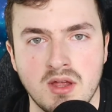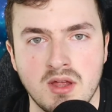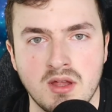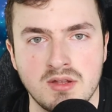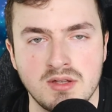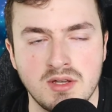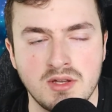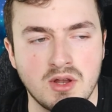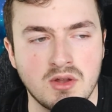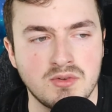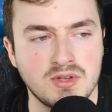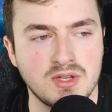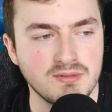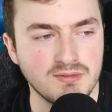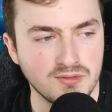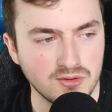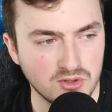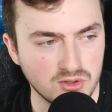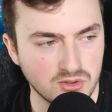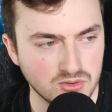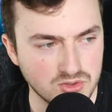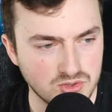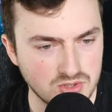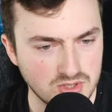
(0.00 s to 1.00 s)
you know, different
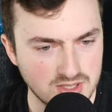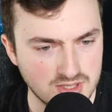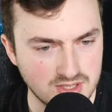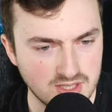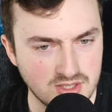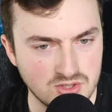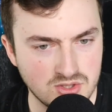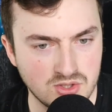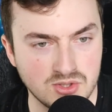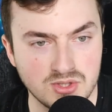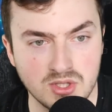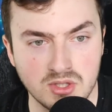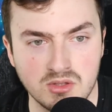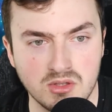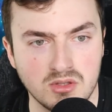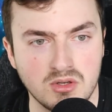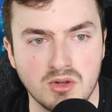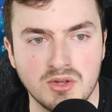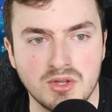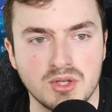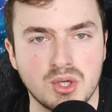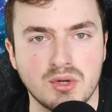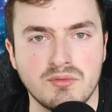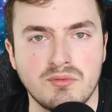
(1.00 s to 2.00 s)
countries, is just to look
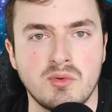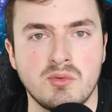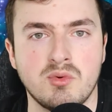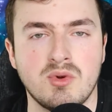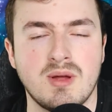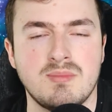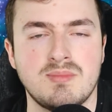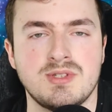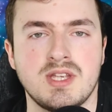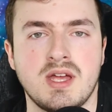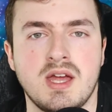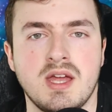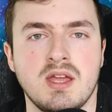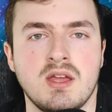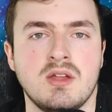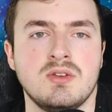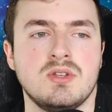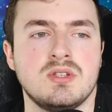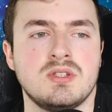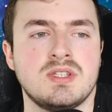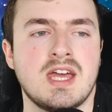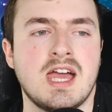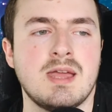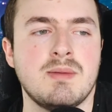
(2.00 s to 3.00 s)
on the government website and
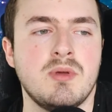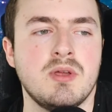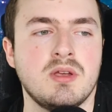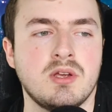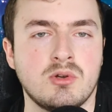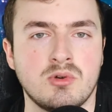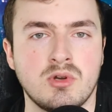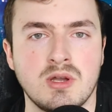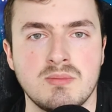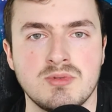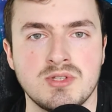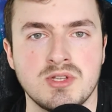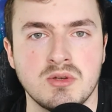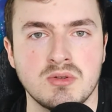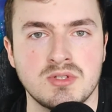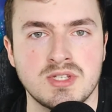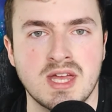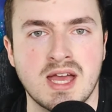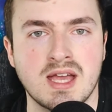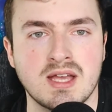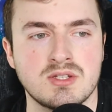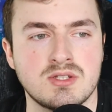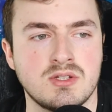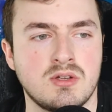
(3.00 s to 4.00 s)
just type in crypto
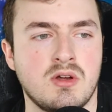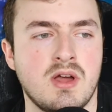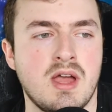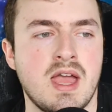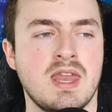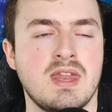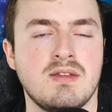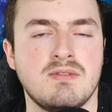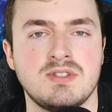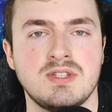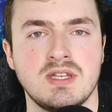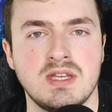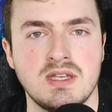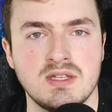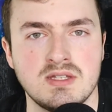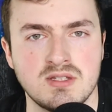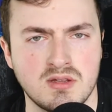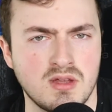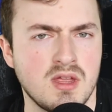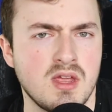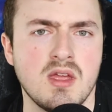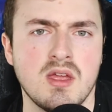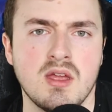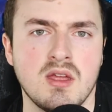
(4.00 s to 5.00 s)
tax or NFTs,
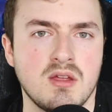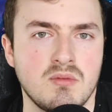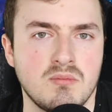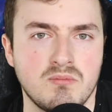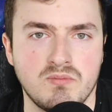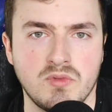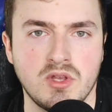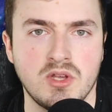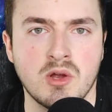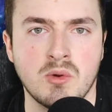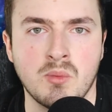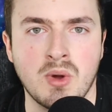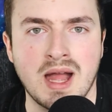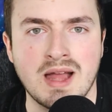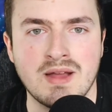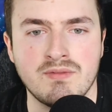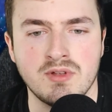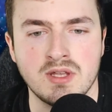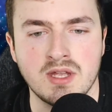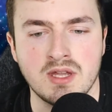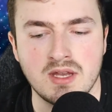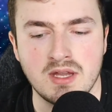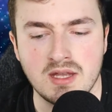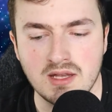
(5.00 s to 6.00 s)
you know,
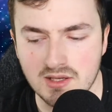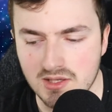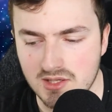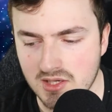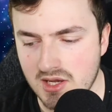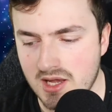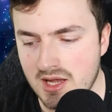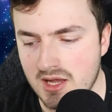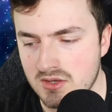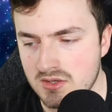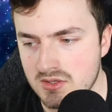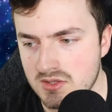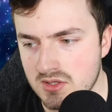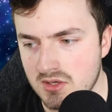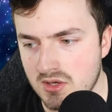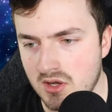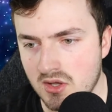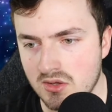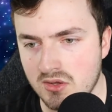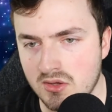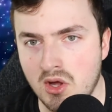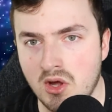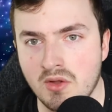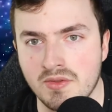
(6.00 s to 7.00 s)
whatever you need, and a
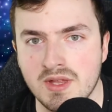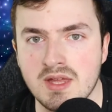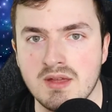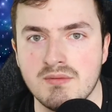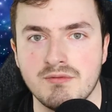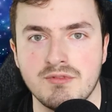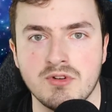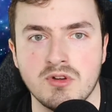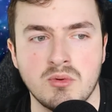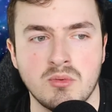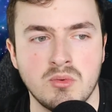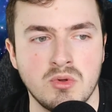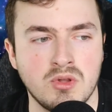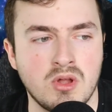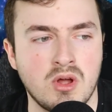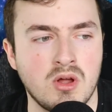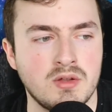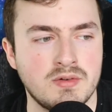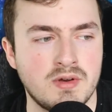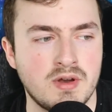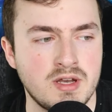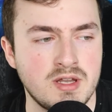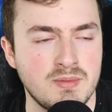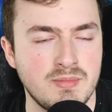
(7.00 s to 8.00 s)
lot of the info will
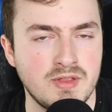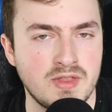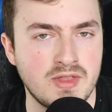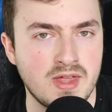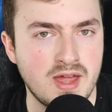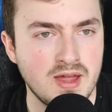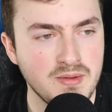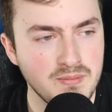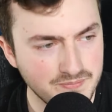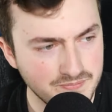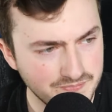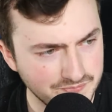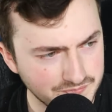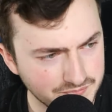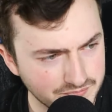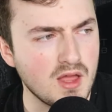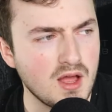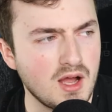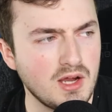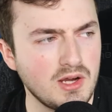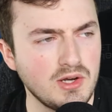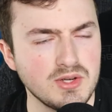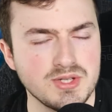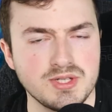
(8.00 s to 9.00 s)
already be there.
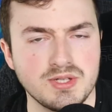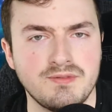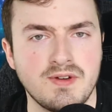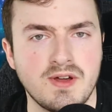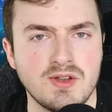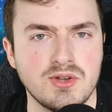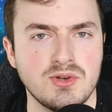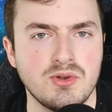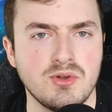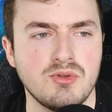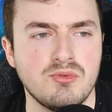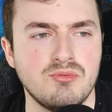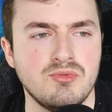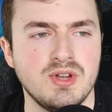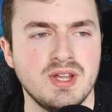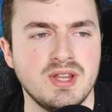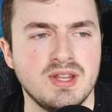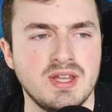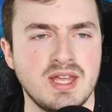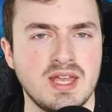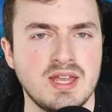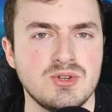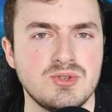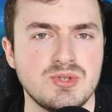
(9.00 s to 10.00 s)
I also found another
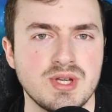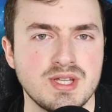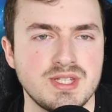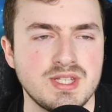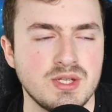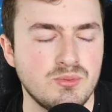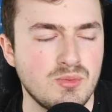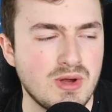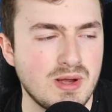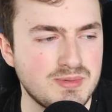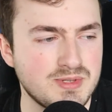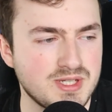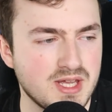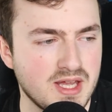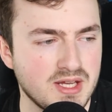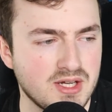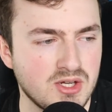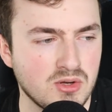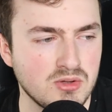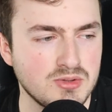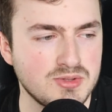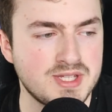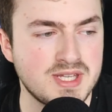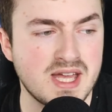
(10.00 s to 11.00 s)
really interesting website
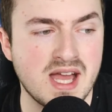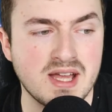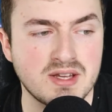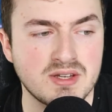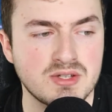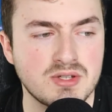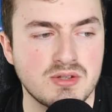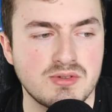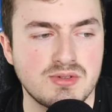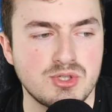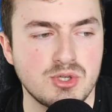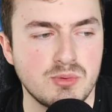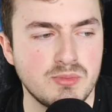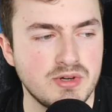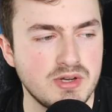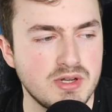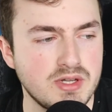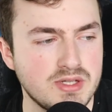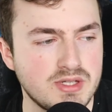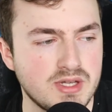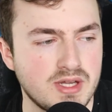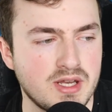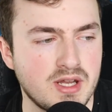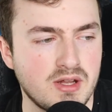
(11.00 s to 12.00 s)
called Tax
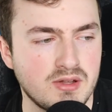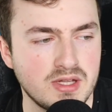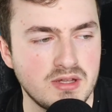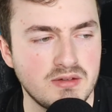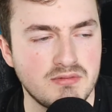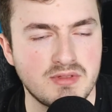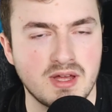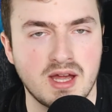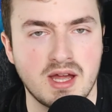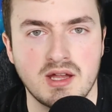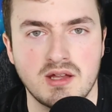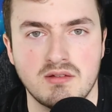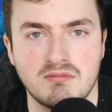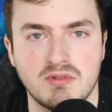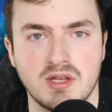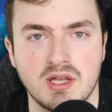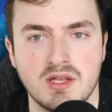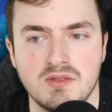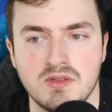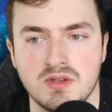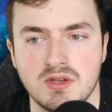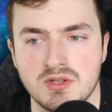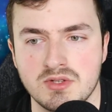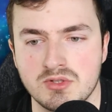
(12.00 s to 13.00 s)
Summaries, and I'll leave that
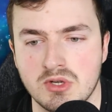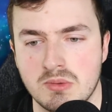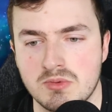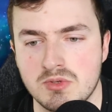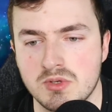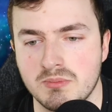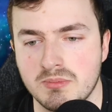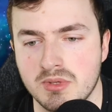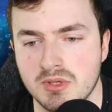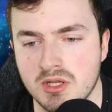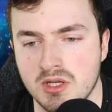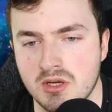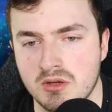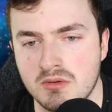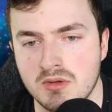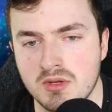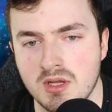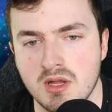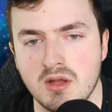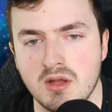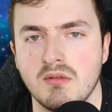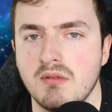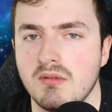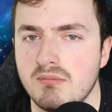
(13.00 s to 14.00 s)
in the description below.
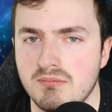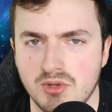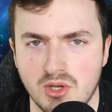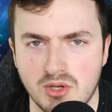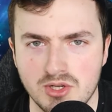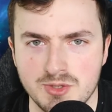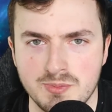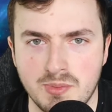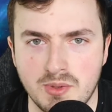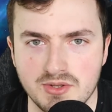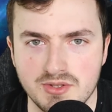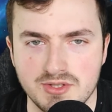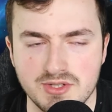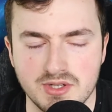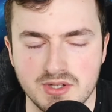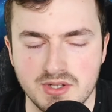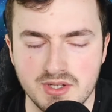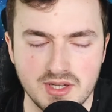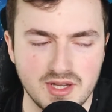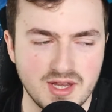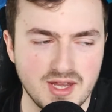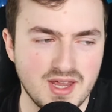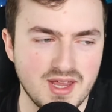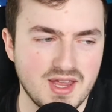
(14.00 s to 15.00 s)
Not sponsored.
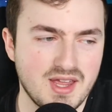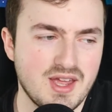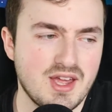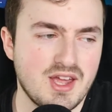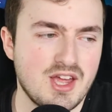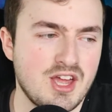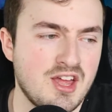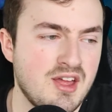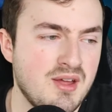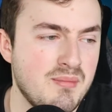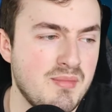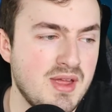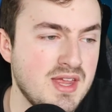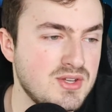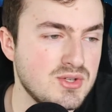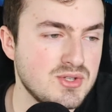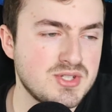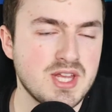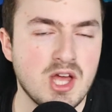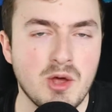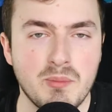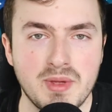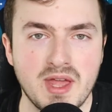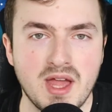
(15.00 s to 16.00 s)
It
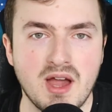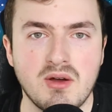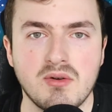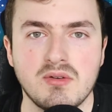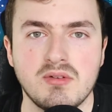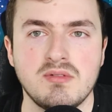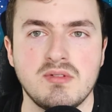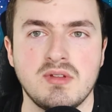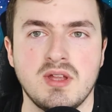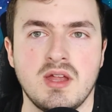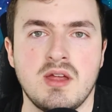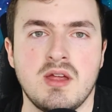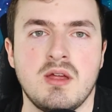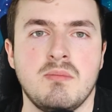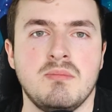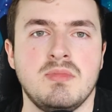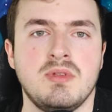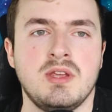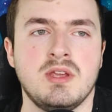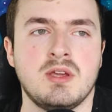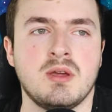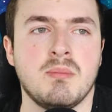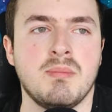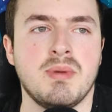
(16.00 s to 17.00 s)
just helped me out.
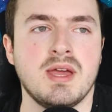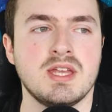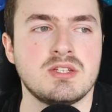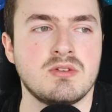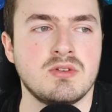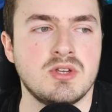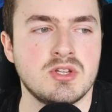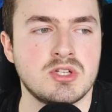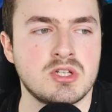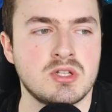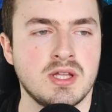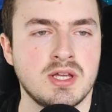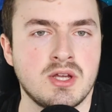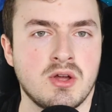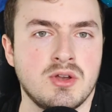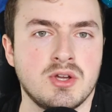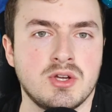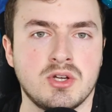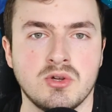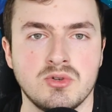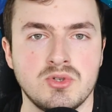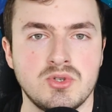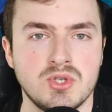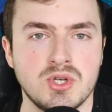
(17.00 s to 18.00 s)
You can basically just click on a
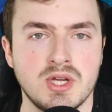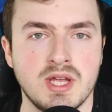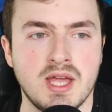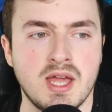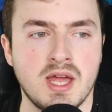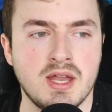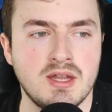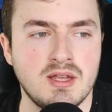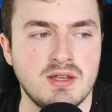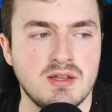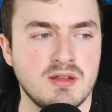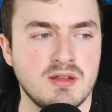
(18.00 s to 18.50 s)
country and it